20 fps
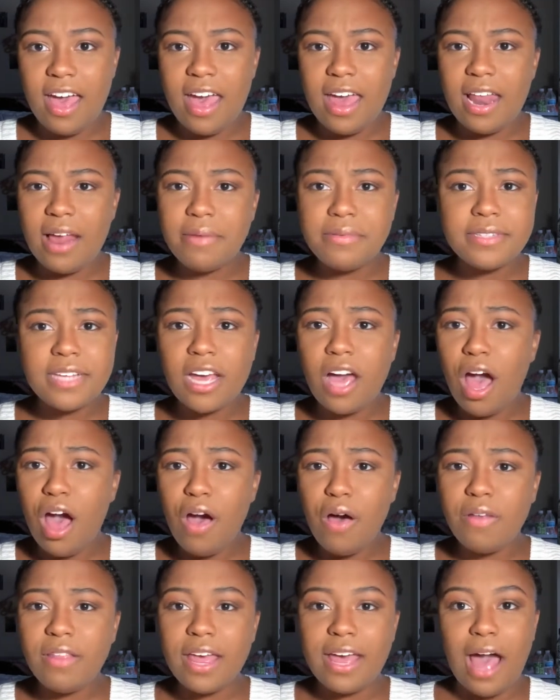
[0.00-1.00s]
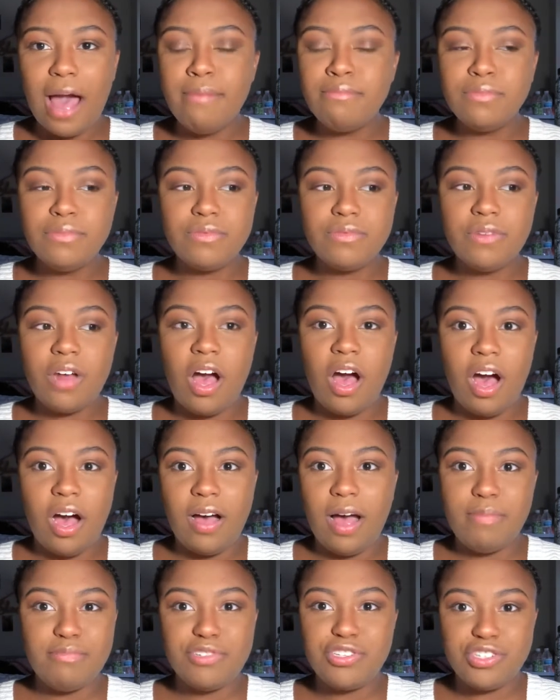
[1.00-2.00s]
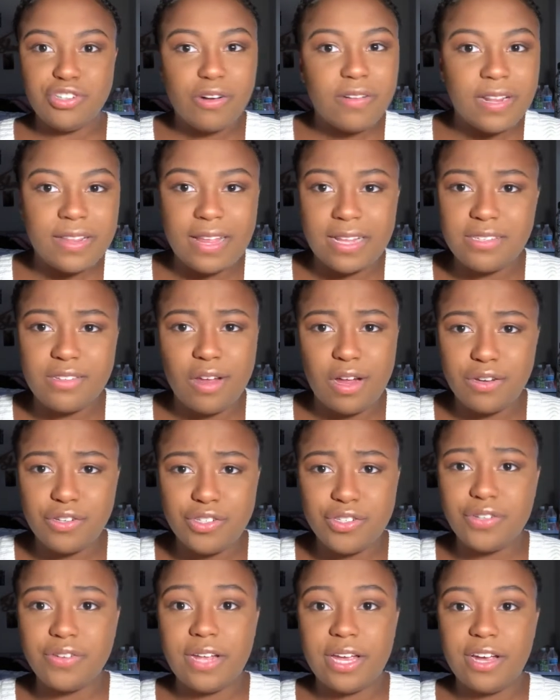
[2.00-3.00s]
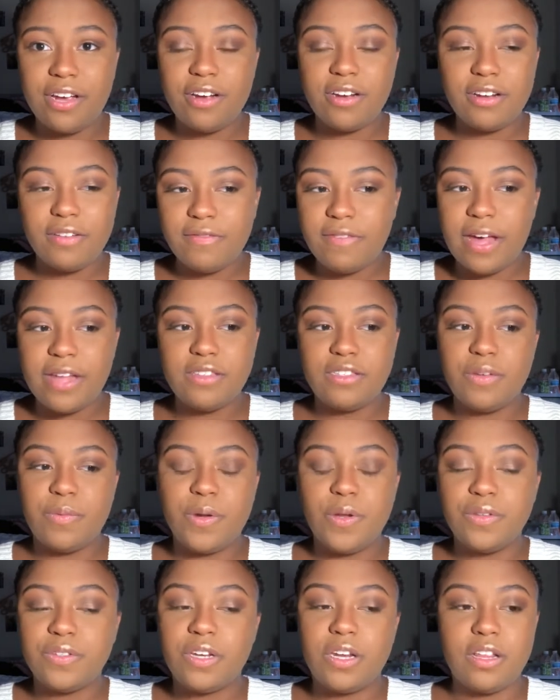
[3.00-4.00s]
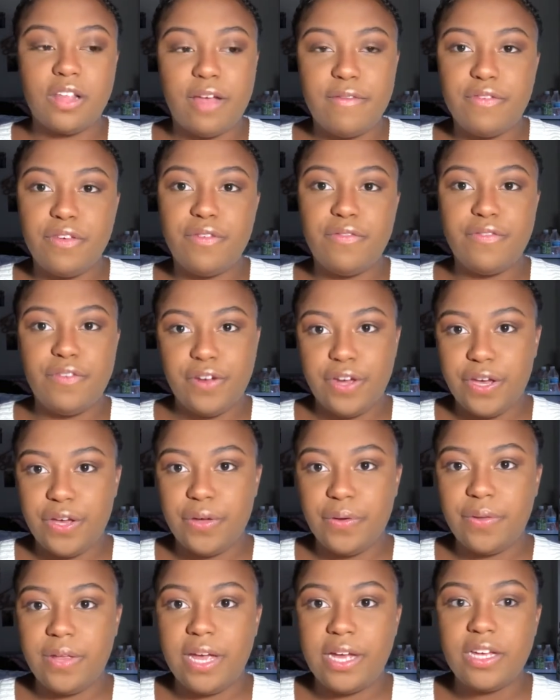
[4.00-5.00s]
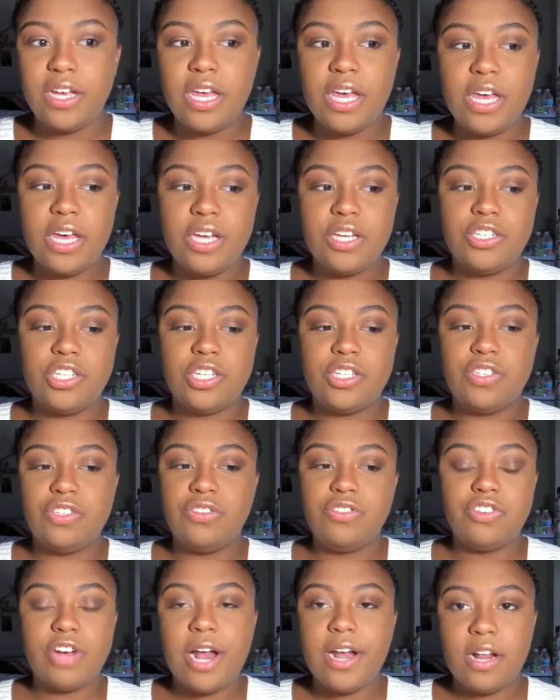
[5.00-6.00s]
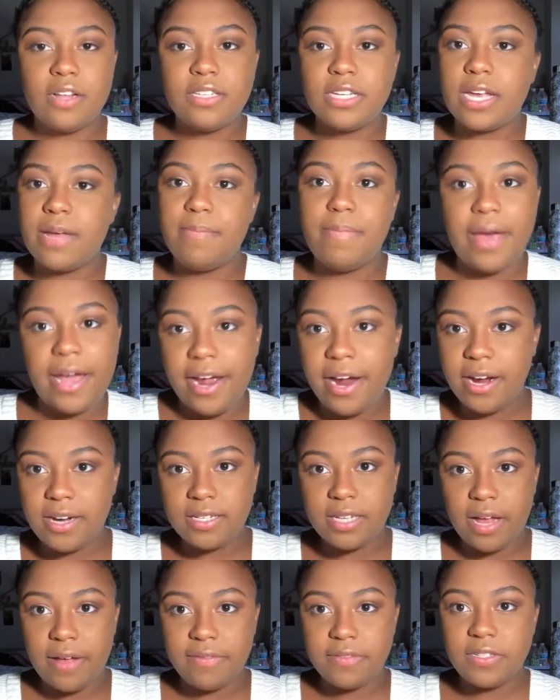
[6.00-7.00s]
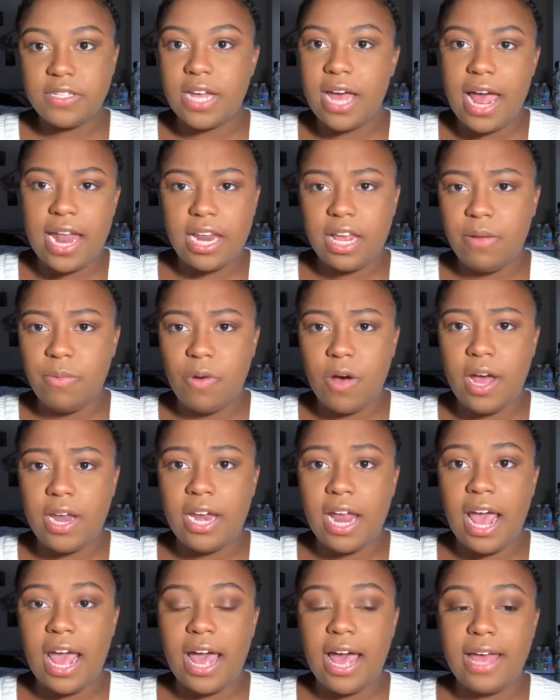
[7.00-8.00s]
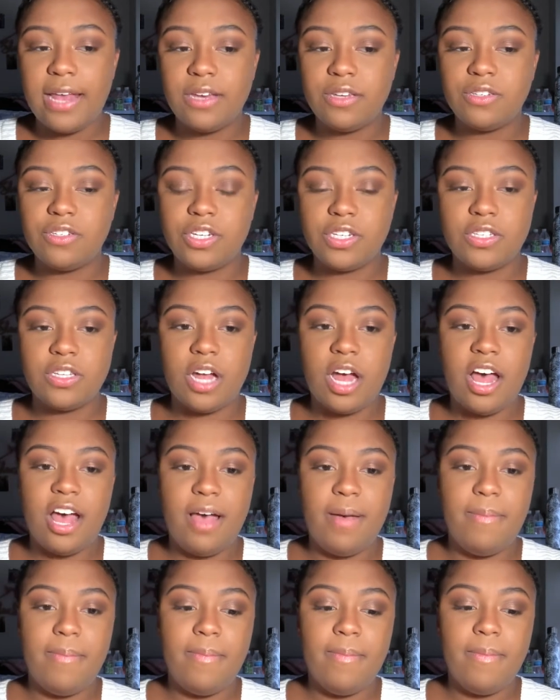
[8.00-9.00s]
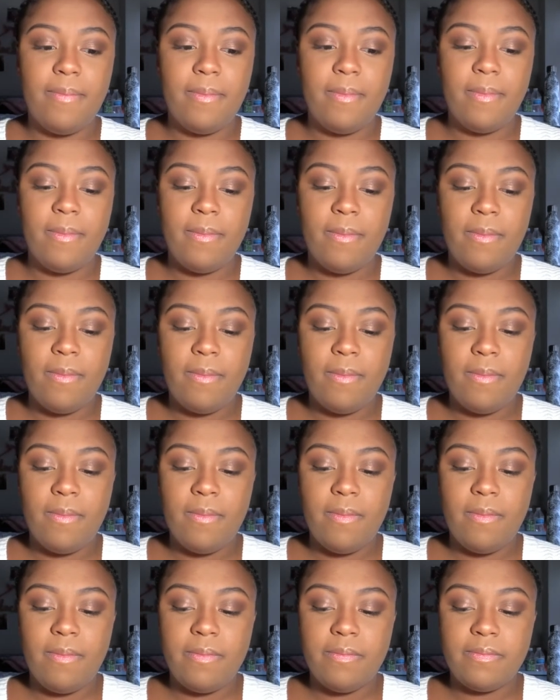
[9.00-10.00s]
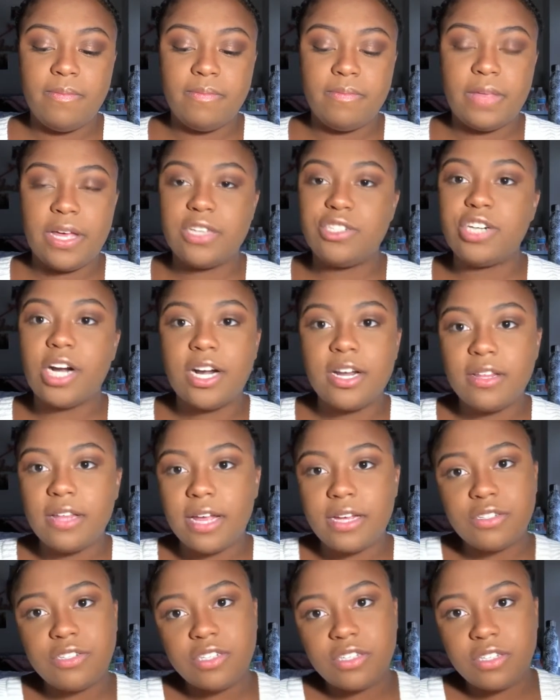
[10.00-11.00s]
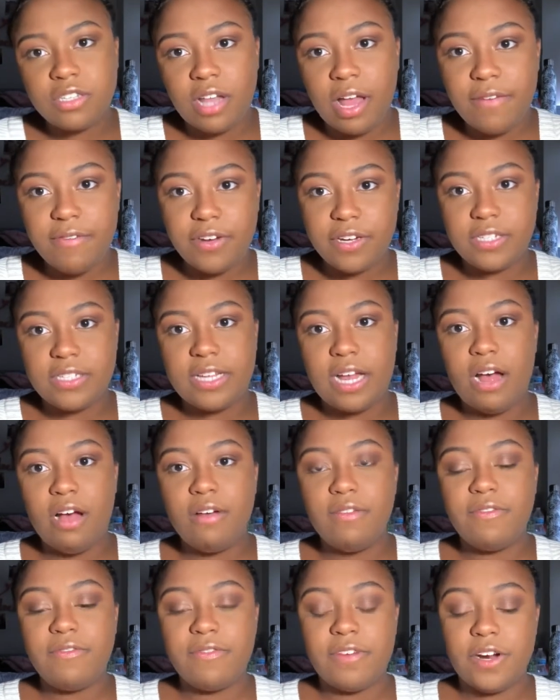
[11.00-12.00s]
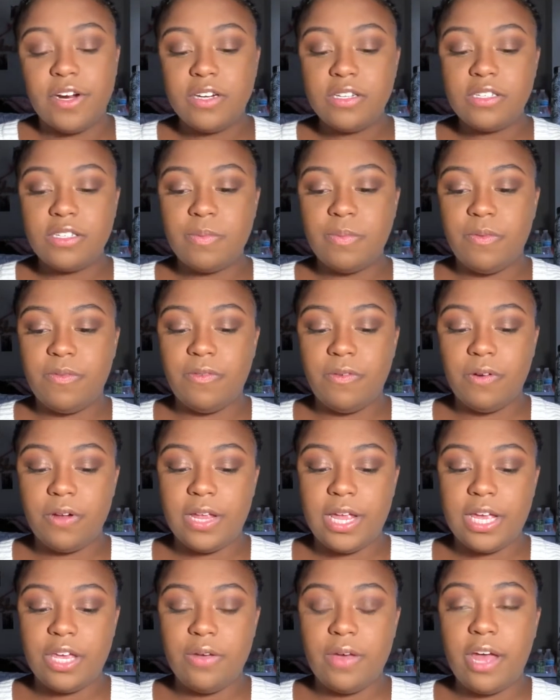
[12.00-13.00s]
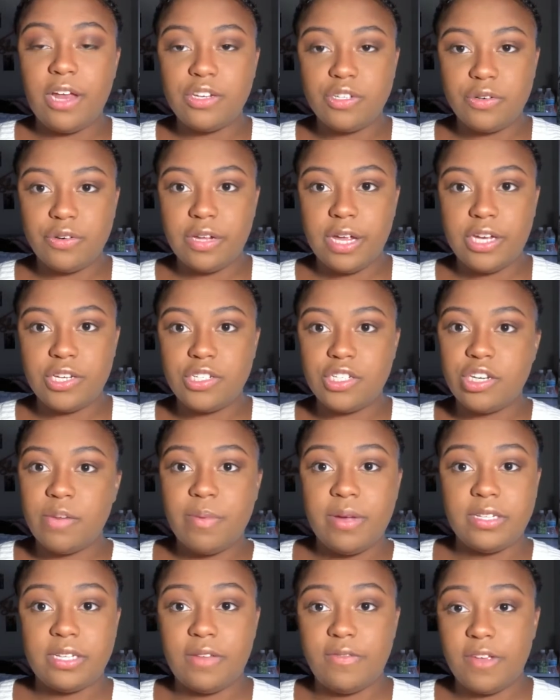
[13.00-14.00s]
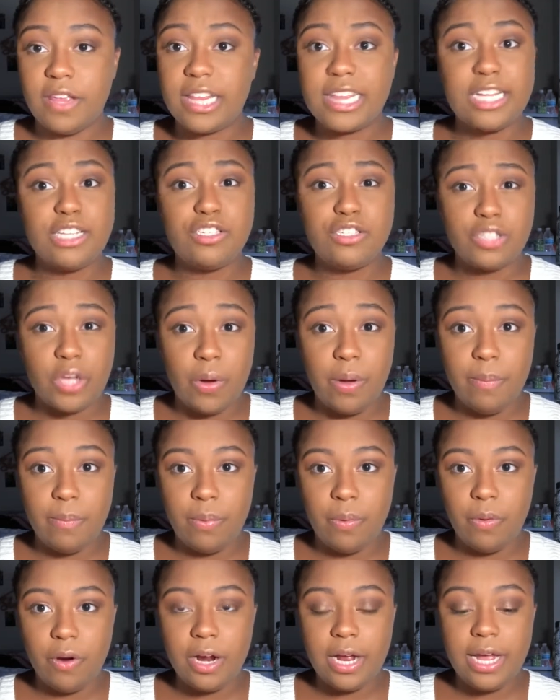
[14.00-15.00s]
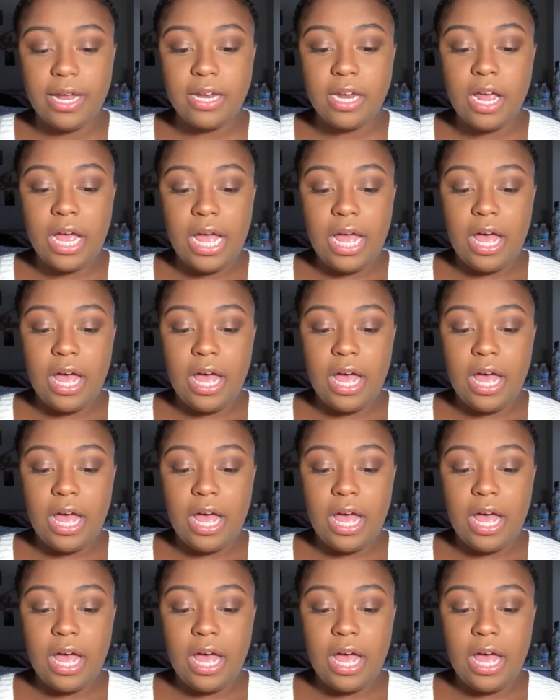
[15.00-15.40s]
And I was like, oh, like I'm sure that that's not true. Like, you're gonna find someone who's gonna love you for you. Like, just try not to compare yourself to anyone, and just like try to like just love yourself first before like you get into a relationship, because I feel like that's so important.